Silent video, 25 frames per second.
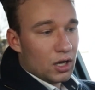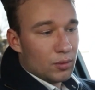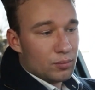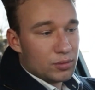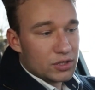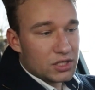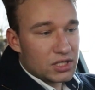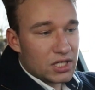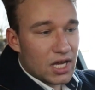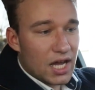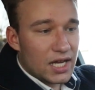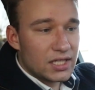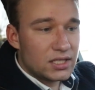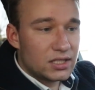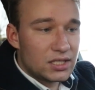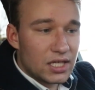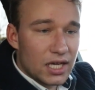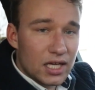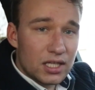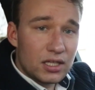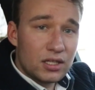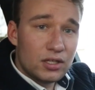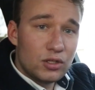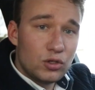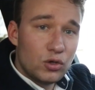Besides
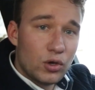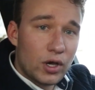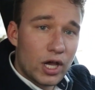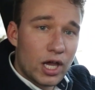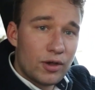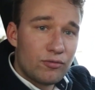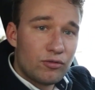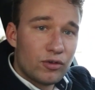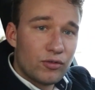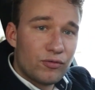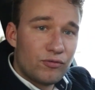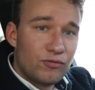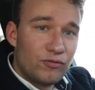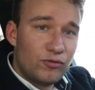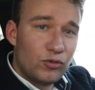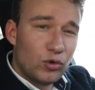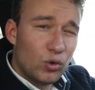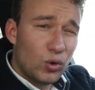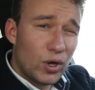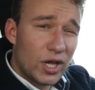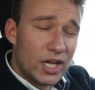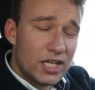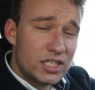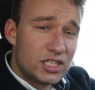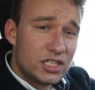that, you have a
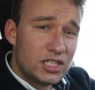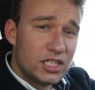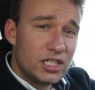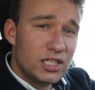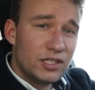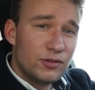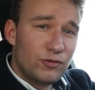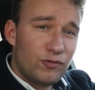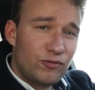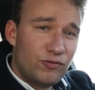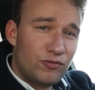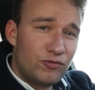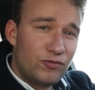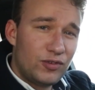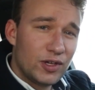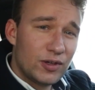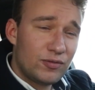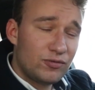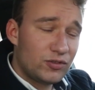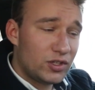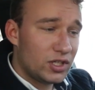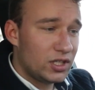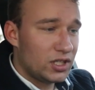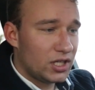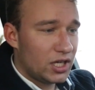full HD
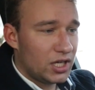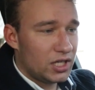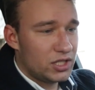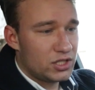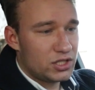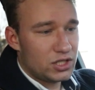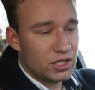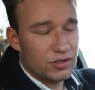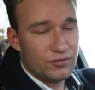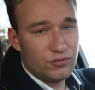15-inch